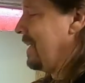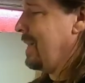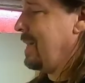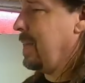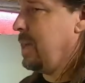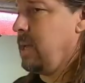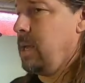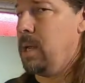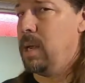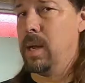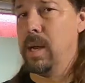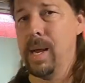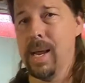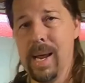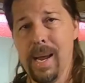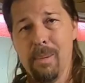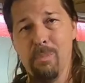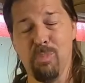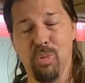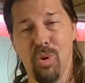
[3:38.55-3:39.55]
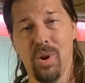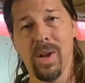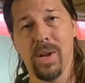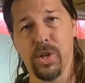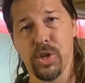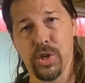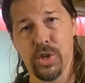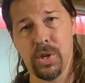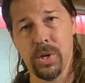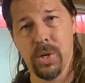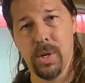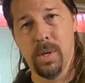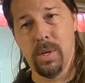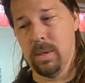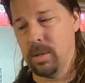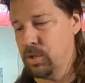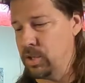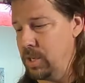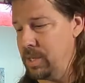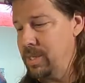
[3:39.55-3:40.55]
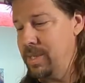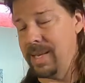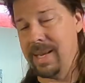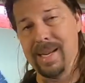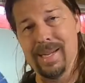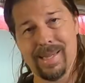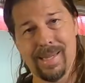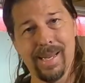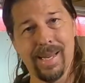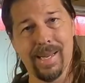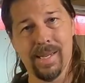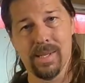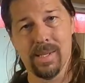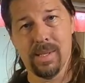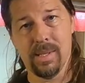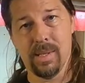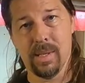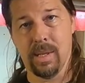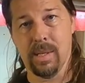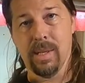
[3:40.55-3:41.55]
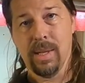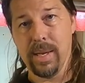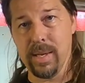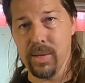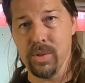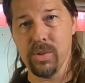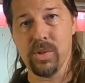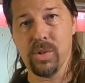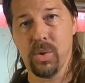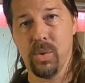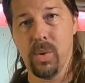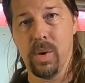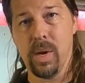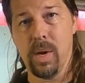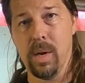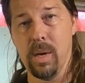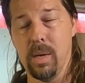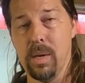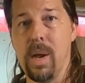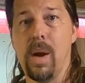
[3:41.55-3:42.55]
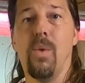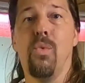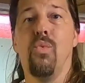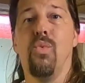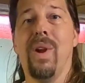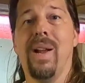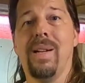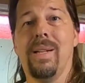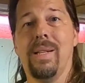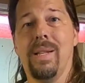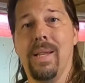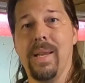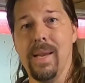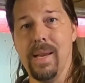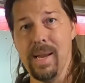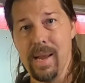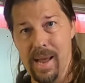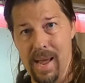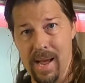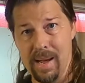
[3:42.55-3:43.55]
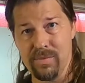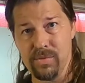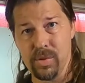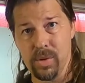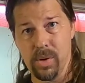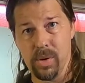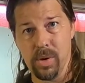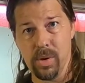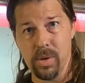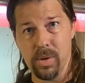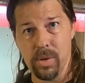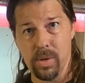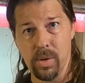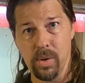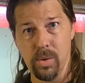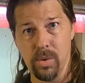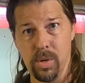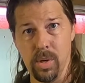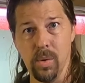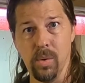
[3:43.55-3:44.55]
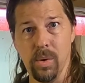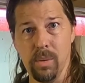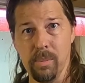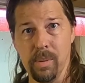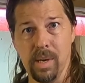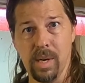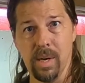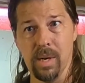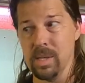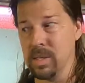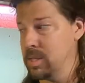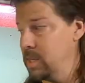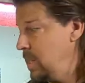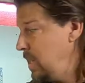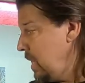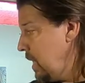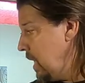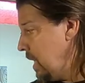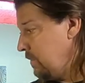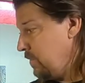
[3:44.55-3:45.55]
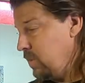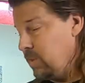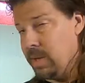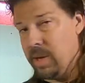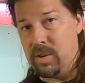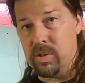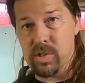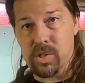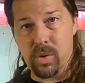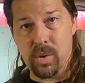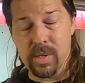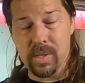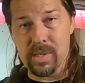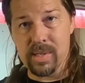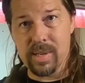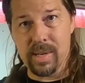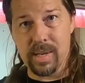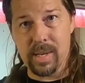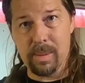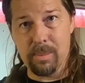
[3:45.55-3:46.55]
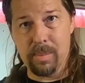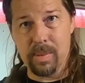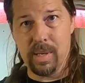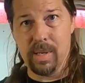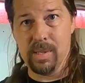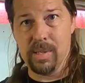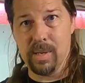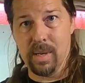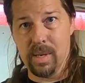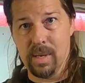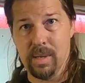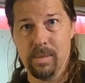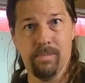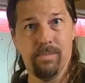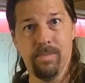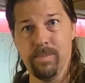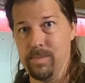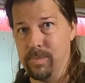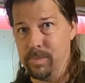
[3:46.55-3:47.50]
need a brush just like this to clean your screen directly after you do it. Because if you let your screen set up, it's gonna